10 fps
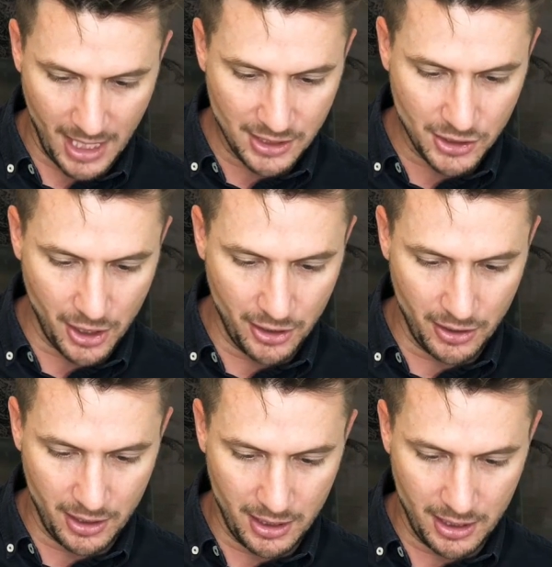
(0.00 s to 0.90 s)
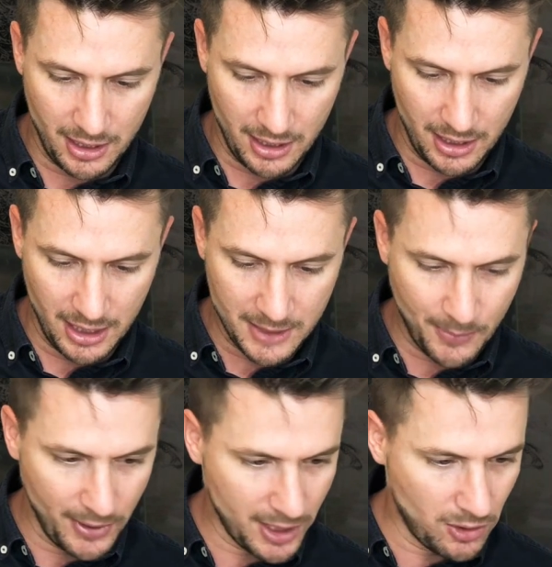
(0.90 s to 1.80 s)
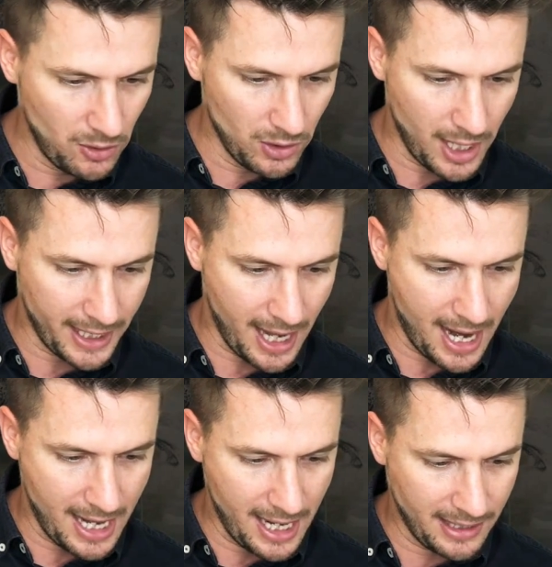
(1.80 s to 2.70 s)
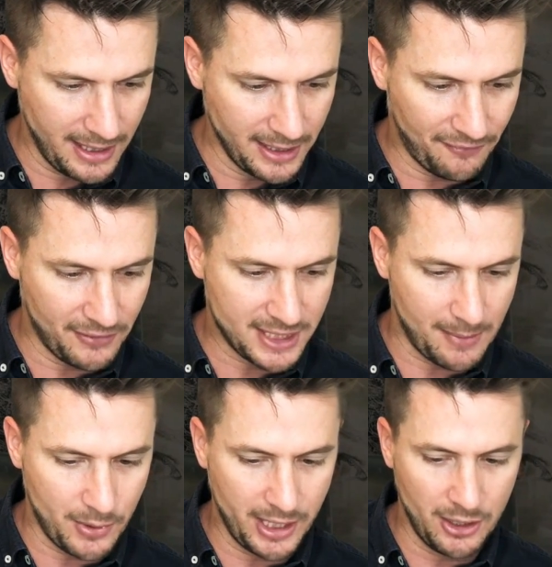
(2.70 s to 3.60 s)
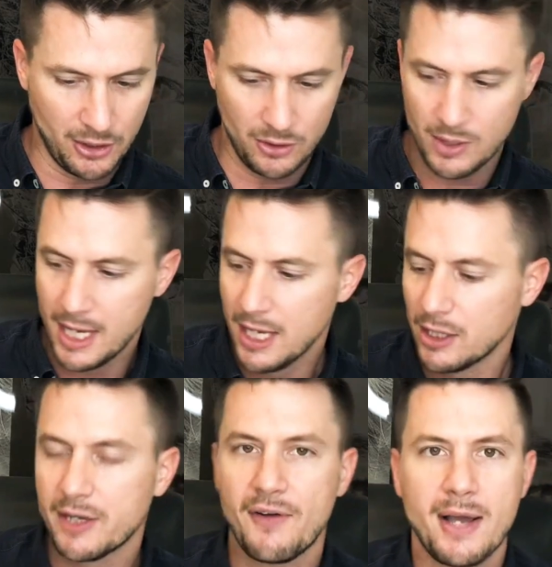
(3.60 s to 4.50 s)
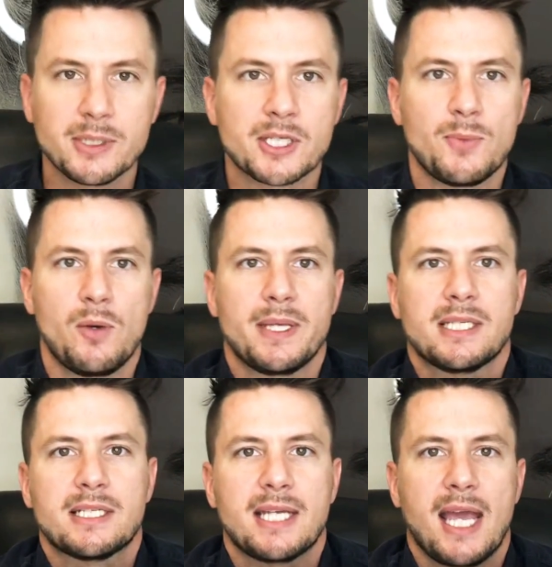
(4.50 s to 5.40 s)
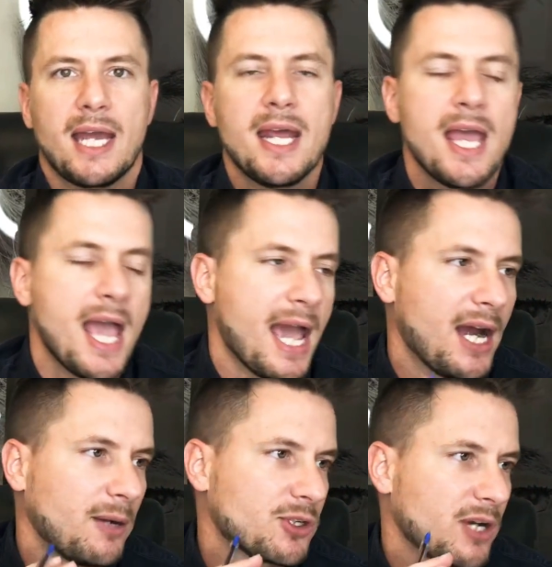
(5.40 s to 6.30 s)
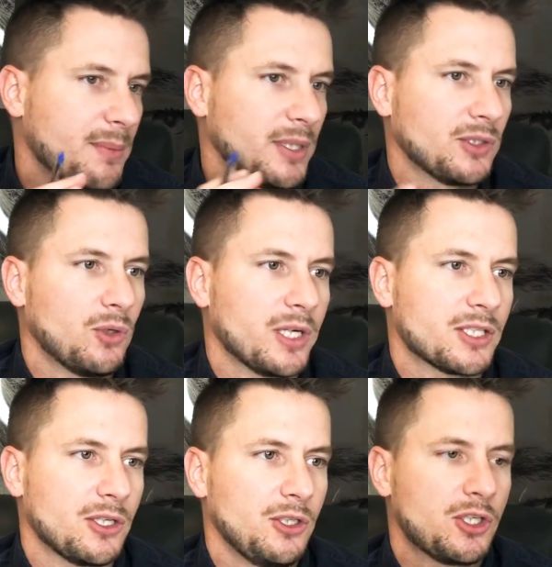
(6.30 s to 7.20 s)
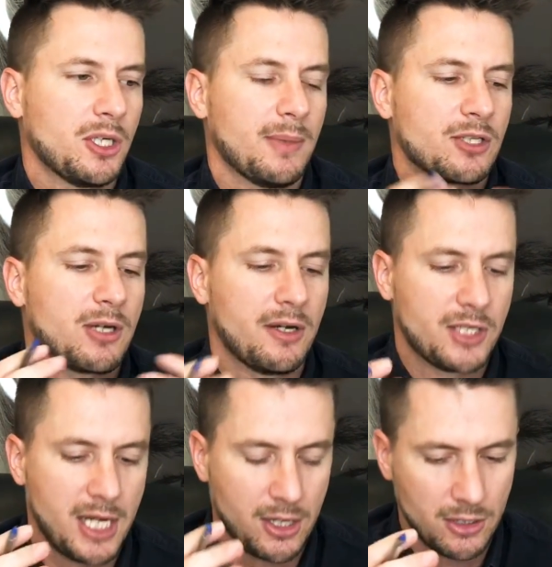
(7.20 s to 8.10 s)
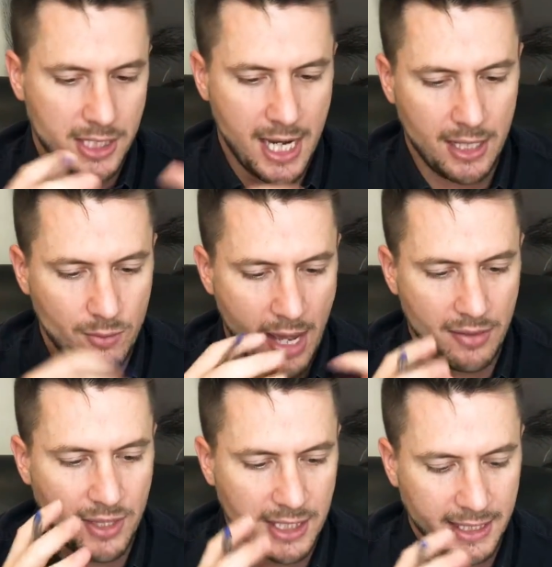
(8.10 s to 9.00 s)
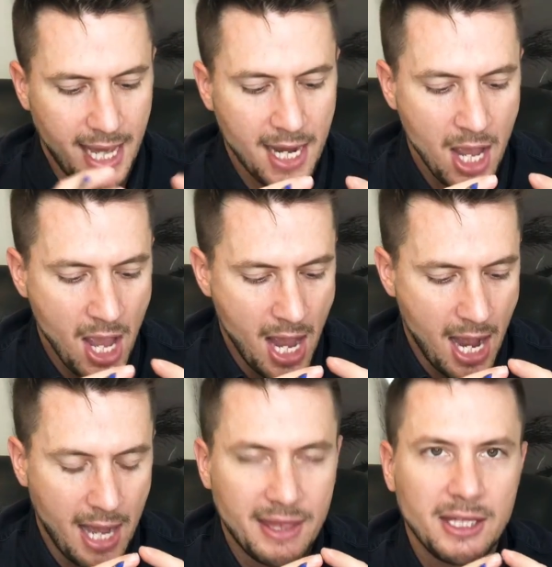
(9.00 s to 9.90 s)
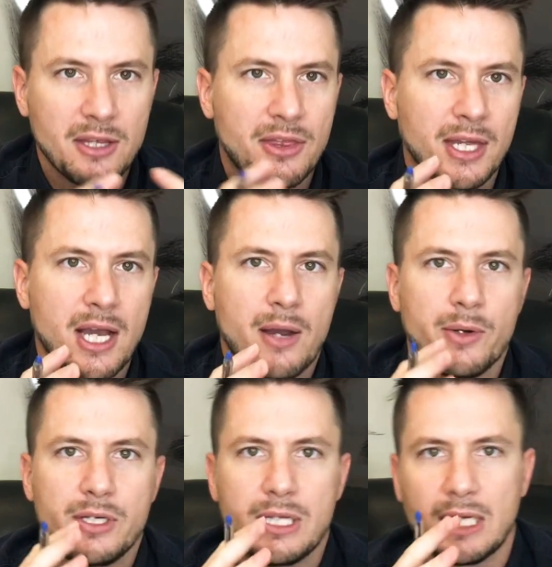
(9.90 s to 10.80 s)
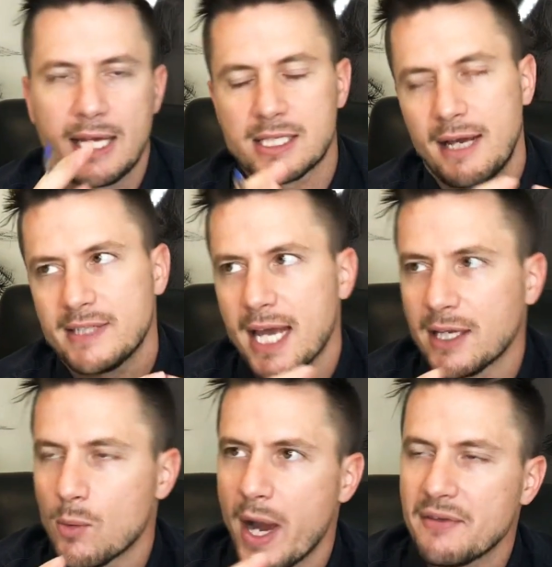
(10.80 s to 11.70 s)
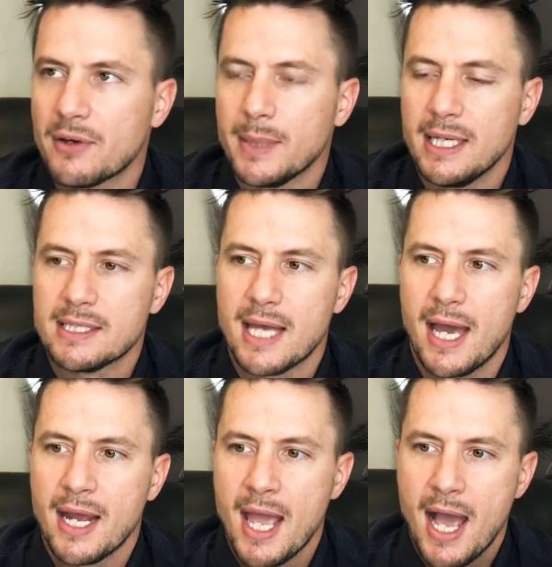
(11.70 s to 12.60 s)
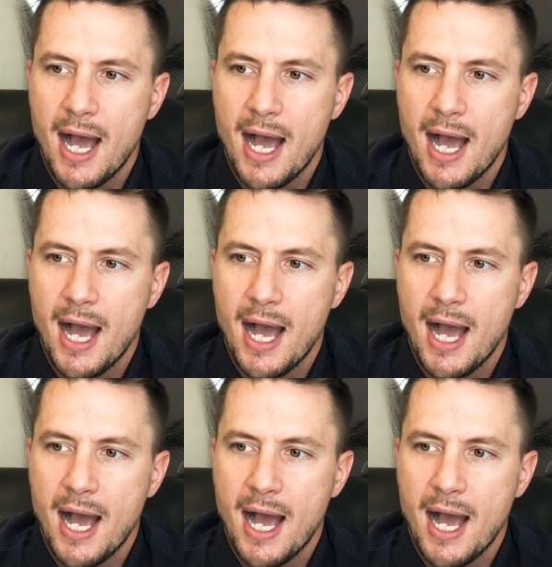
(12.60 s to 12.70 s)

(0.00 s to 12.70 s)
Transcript: And so it's pretty cool. Like, I think for somebody who, like, if I was a small business again and I was trying to build an audience on YouTube and I was trying to share content and things like that, I think the lesson I've taken away from it is that